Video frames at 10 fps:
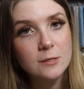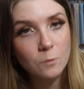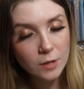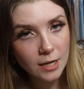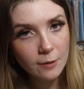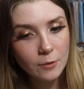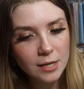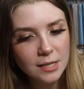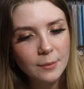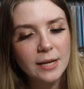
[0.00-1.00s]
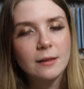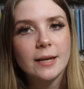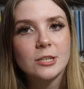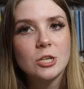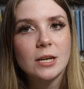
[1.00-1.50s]
It's one that I wanted in my
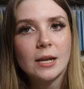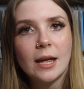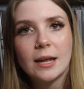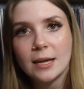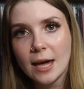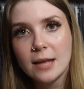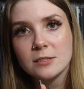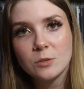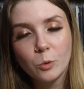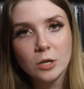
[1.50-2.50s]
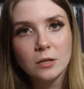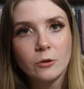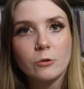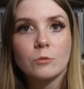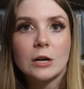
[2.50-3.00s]
collection, and again, supporting a
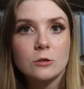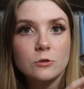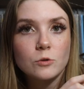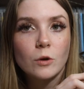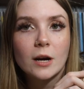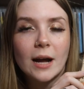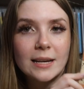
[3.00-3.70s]
local record store.